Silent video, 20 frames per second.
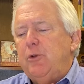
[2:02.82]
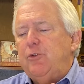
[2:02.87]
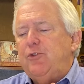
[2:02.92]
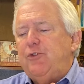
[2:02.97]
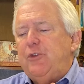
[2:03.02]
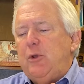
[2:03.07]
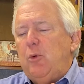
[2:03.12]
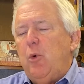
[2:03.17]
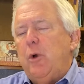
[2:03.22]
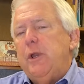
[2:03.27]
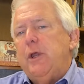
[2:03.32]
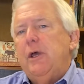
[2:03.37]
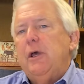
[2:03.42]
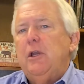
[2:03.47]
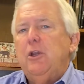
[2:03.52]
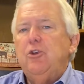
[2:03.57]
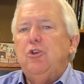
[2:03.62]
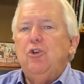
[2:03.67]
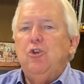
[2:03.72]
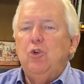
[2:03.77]
to see what
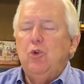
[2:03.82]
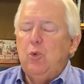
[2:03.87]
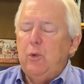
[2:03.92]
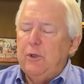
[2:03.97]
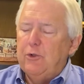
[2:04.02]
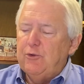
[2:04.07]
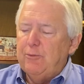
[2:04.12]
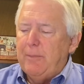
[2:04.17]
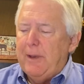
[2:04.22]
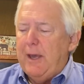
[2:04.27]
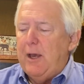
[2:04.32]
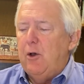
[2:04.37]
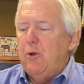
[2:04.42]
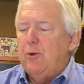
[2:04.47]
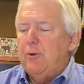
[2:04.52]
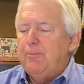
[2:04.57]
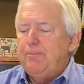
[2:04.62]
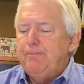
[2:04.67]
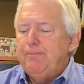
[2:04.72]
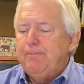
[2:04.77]
Elihu is
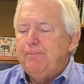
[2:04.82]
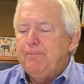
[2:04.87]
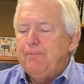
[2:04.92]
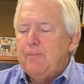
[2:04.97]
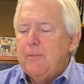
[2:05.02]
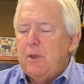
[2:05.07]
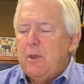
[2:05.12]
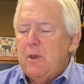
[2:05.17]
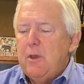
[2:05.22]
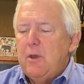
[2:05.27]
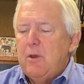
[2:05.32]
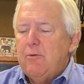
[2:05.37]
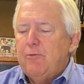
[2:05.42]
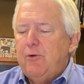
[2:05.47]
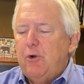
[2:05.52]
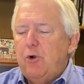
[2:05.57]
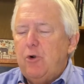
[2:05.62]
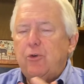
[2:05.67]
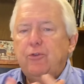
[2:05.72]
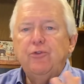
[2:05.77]
about.
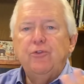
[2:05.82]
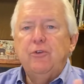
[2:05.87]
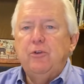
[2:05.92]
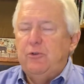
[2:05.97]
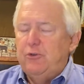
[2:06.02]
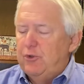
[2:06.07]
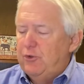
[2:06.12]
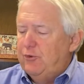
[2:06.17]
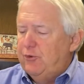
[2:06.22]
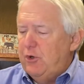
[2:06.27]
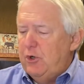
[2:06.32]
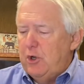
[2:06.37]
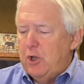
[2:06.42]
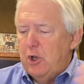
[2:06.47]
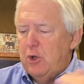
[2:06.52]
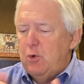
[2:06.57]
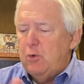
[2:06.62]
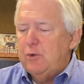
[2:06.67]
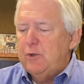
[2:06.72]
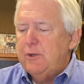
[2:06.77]
First, just to
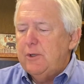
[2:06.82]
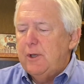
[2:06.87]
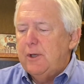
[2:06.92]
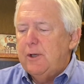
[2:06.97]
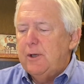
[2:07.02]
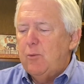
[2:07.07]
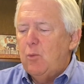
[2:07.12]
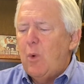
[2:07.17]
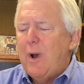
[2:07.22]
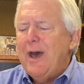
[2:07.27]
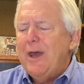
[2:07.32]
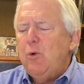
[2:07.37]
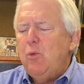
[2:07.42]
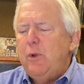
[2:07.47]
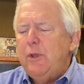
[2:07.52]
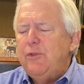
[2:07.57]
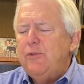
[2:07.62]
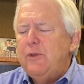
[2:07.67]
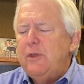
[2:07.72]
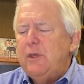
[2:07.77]
note, why do
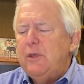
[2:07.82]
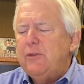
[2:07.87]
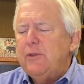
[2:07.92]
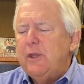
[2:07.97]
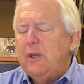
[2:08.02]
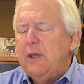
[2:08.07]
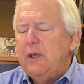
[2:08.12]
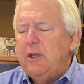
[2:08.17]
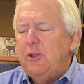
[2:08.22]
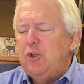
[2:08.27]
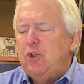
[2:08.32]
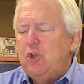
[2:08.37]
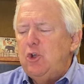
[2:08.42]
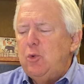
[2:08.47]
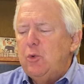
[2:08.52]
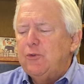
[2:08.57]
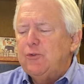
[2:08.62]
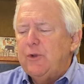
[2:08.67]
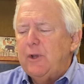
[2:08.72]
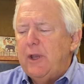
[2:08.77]
we think that
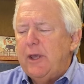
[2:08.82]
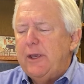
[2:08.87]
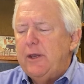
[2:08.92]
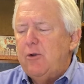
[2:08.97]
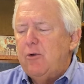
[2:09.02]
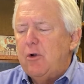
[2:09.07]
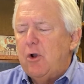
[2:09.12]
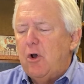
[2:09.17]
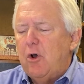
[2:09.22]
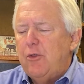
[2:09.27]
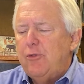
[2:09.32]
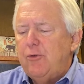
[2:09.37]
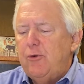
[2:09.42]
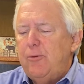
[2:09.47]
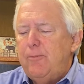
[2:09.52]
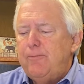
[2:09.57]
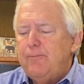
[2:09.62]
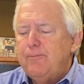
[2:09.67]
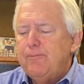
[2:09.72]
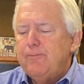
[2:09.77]
Elihu is a later
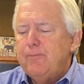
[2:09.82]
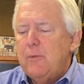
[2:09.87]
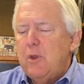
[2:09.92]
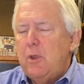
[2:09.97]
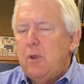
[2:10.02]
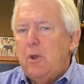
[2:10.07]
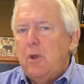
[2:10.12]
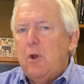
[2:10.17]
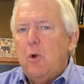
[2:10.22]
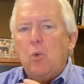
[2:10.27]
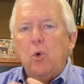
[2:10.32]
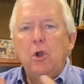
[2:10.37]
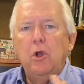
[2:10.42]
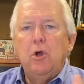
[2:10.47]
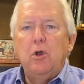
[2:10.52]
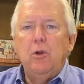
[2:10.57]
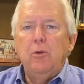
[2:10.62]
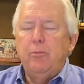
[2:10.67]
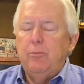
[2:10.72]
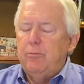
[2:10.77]
author?
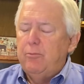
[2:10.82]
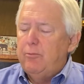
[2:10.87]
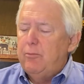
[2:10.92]
Well,